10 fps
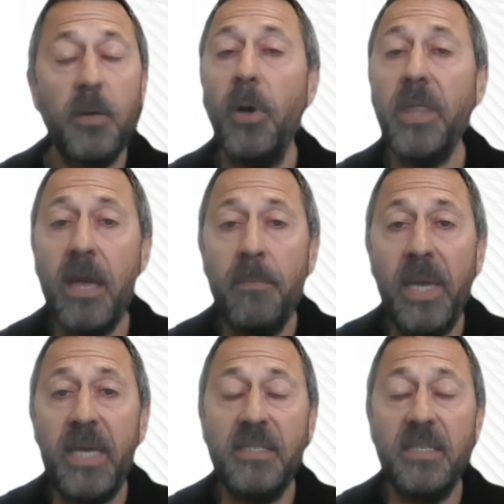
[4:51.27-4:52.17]
So what that
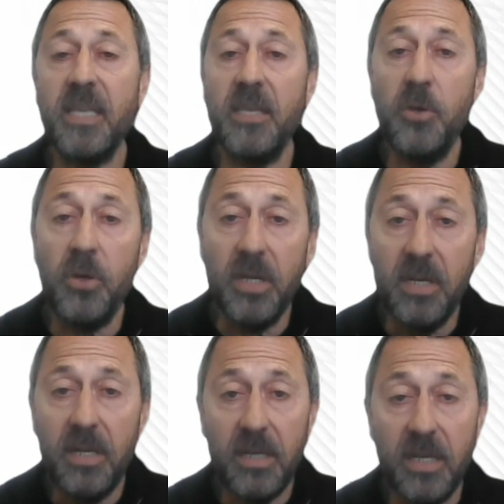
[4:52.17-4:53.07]
means is that you
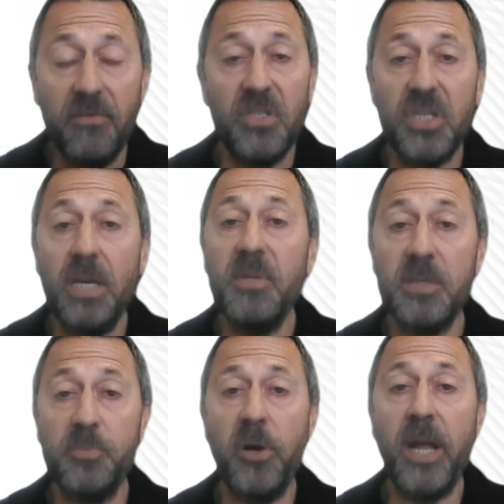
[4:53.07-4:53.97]
can give the sheep
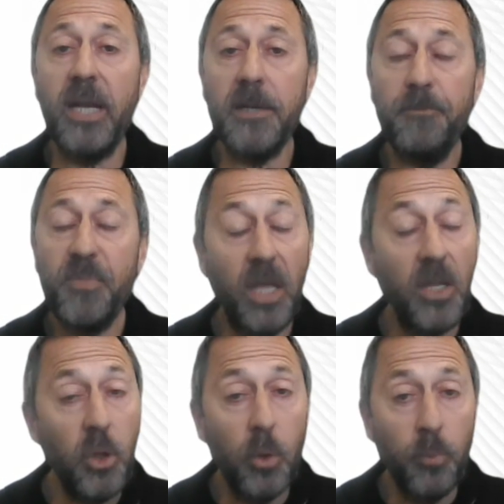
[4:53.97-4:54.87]
this product
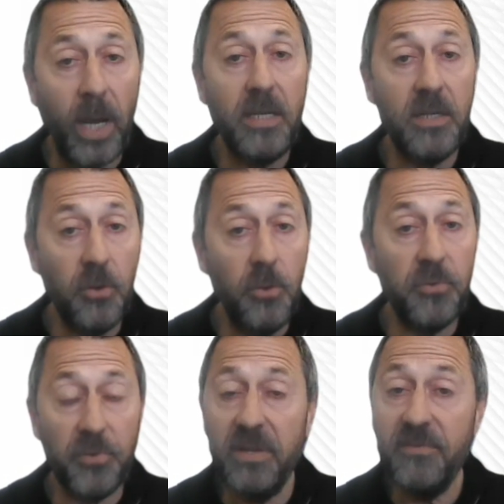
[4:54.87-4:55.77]
and you can wait 2,
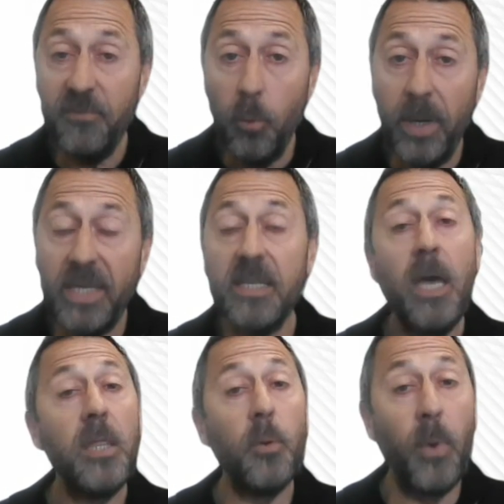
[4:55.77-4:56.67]
3, 4 weeks.
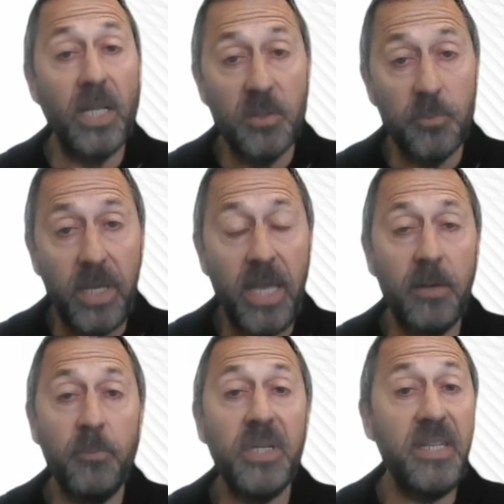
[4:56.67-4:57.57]
The ones we
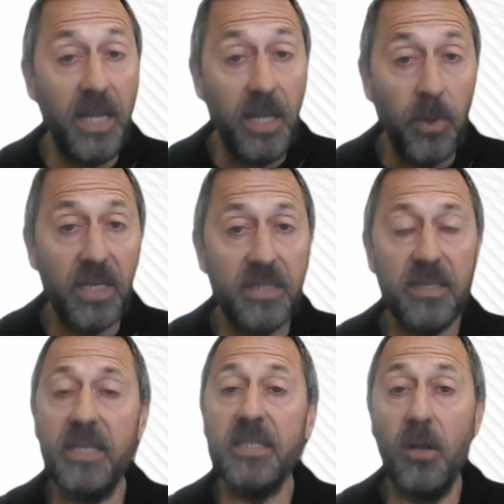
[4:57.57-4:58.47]
had were 10 weeks,
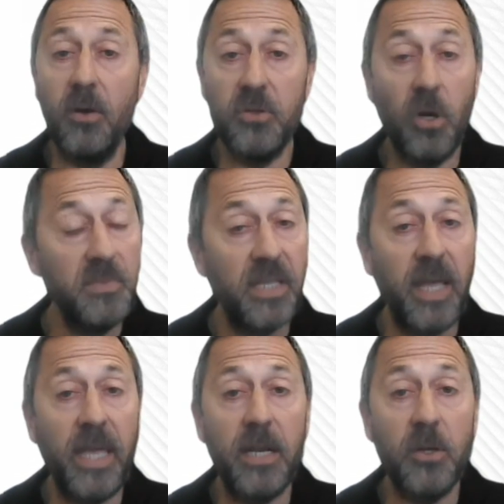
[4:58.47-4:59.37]
so that's a long time. So
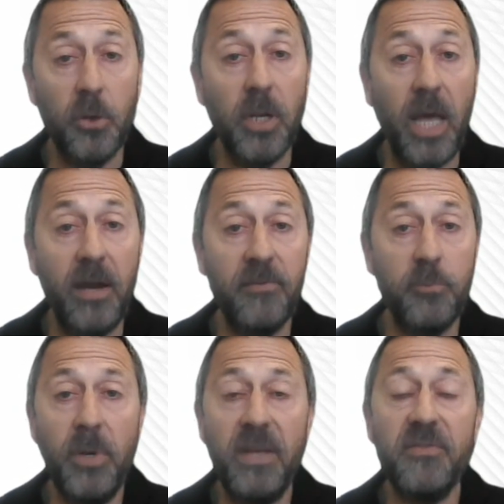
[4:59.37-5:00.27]
they had a good layer
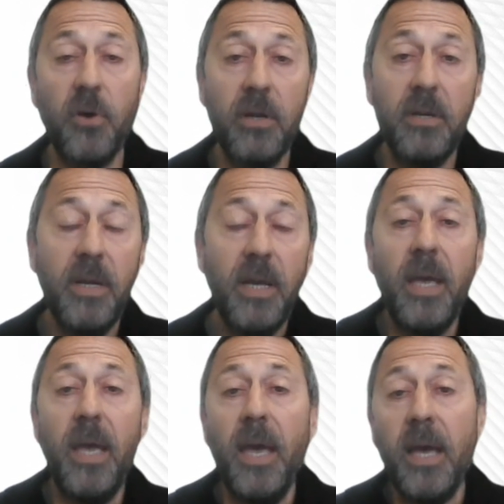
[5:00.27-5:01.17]
of wool left on.
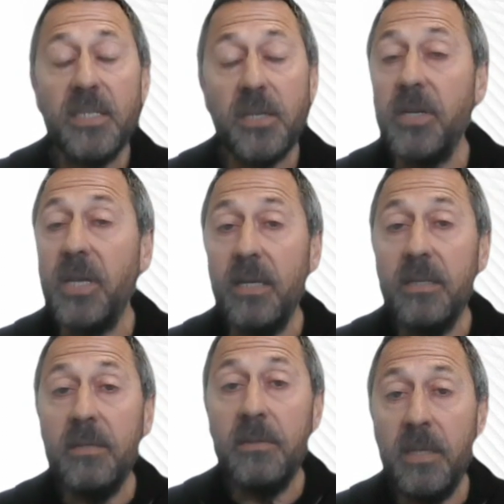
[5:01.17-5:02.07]
So you
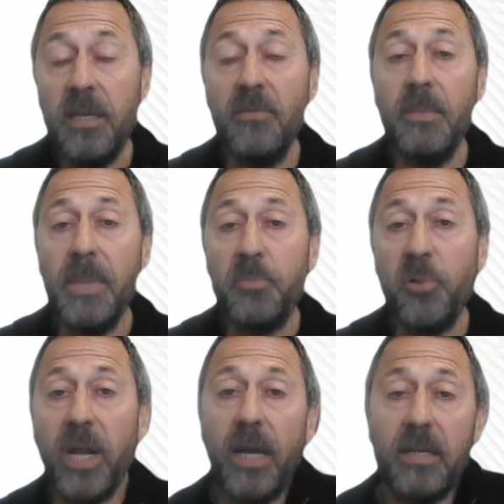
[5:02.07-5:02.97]
give them the
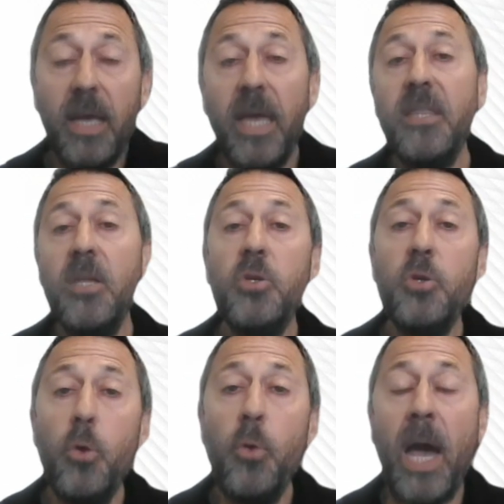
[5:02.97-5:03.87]
product, and then
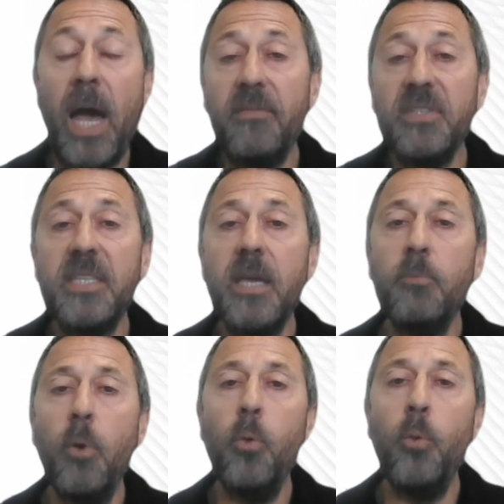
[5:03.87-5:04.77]
you harvest
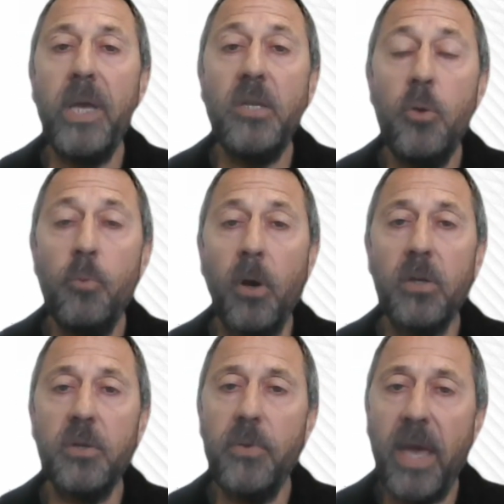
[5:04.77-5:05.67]
that wool when you
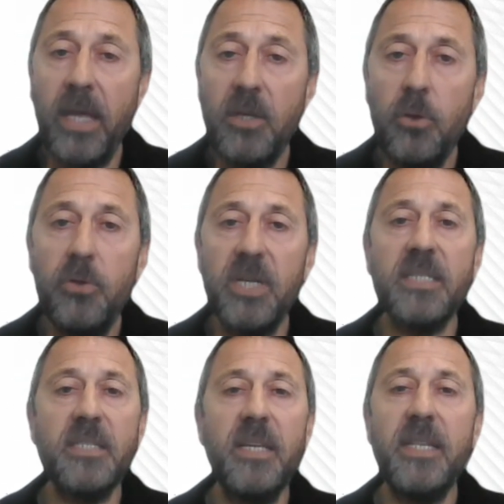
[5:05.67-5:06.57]
want to, and you
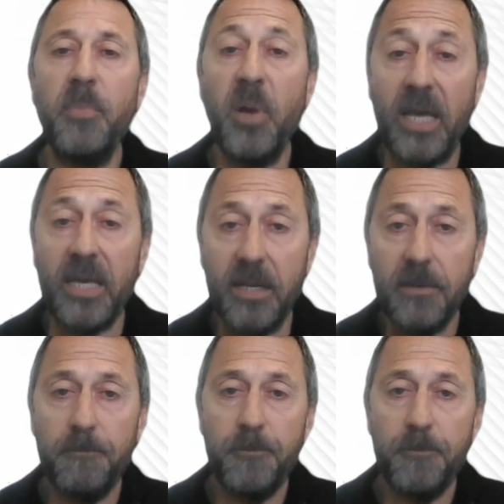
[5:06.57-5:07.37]
just need to pluck it.